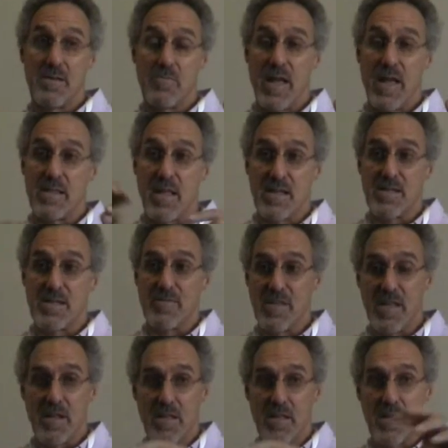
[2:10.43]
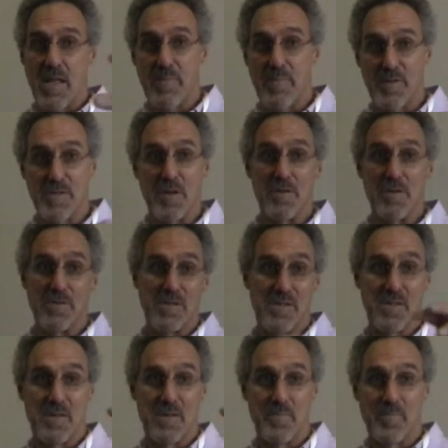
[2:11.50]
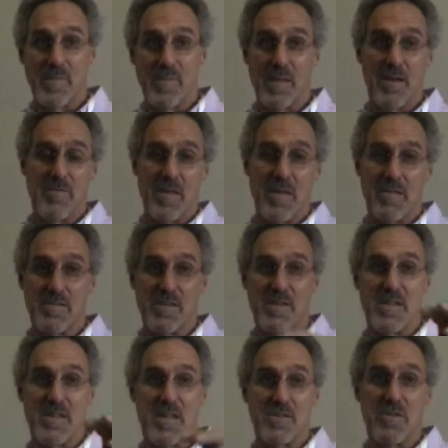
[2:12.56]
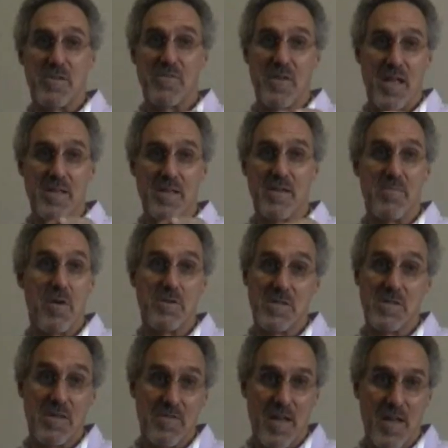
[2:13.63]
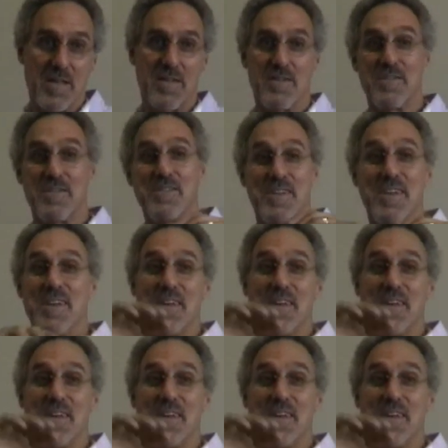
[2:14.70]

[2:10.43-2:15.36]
We had lots of little episodes of either success or failure, mostly failures,